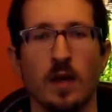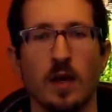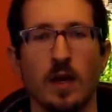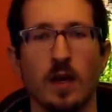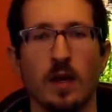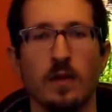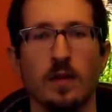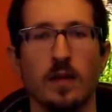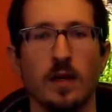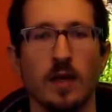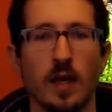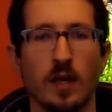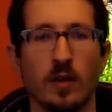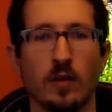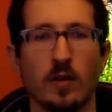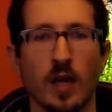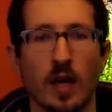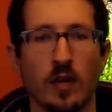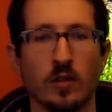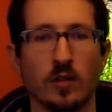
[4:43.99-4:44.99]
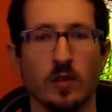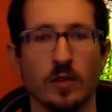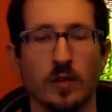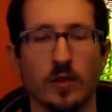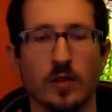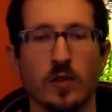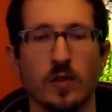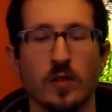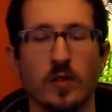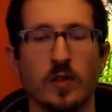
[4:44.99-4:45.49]
And the International
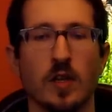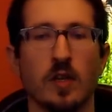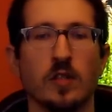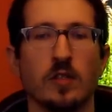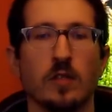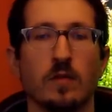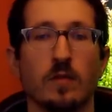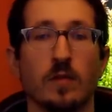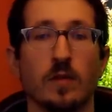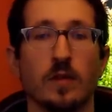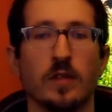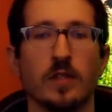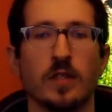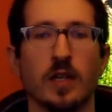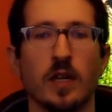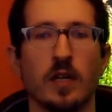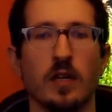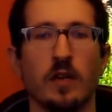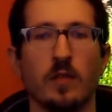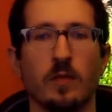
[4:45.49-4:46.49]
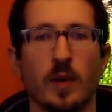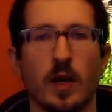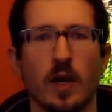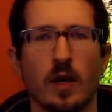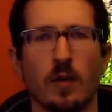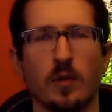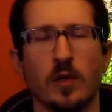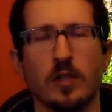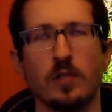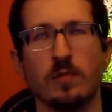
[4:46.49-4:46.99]
Association for the Study of
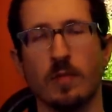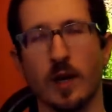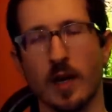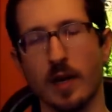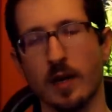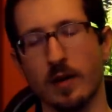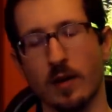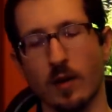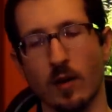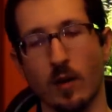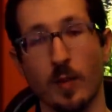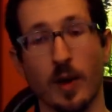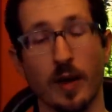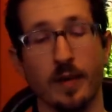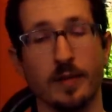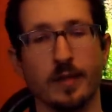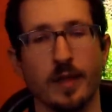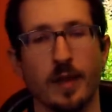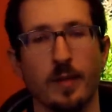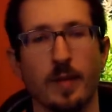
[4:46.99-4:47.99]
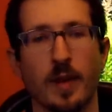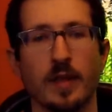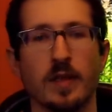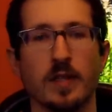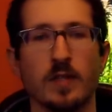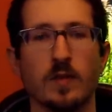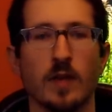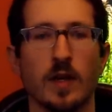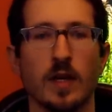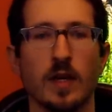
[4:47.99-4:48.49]
Pain, which I didn't know about until I made
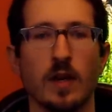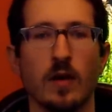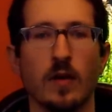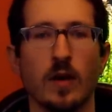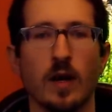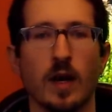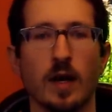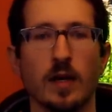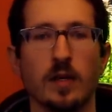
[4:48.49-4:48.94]
this video,